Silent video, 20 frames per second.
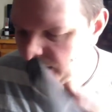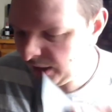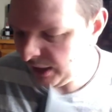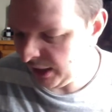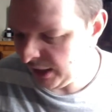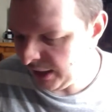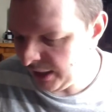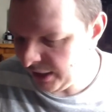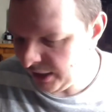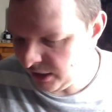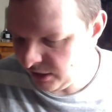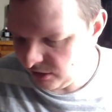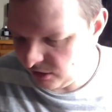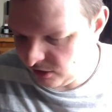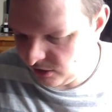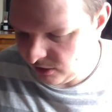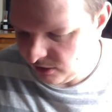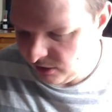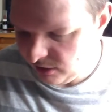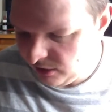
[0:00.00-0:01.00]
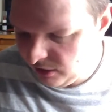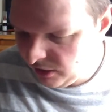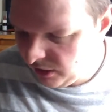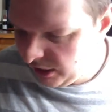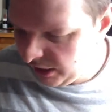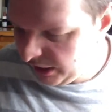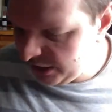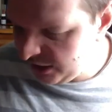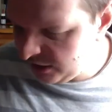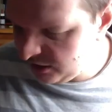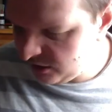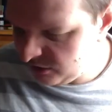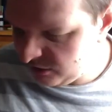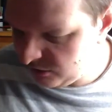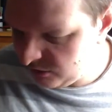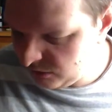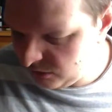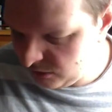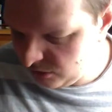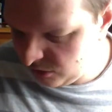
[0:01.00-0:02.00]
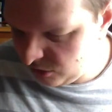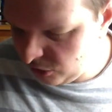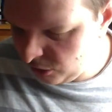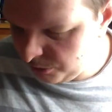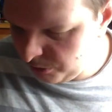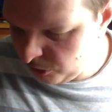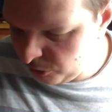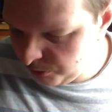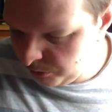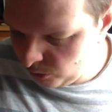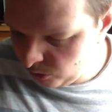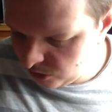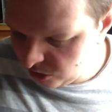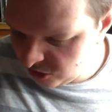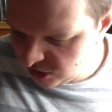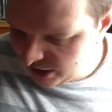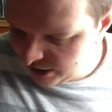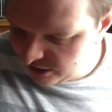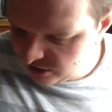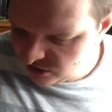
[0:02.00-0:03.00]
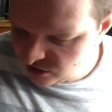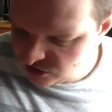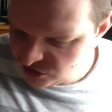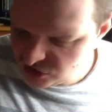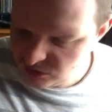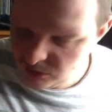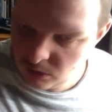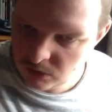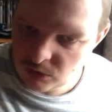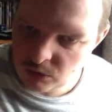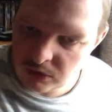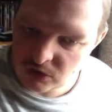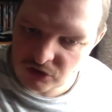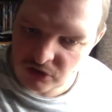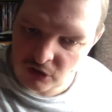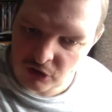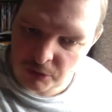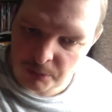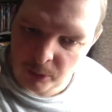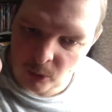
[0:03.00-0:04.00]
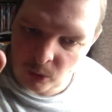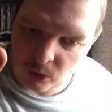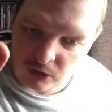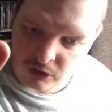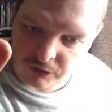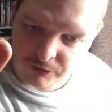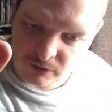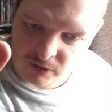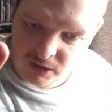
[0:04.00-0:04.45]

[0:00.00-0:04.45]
and Super Sports Challenge, well, Quattro Sports from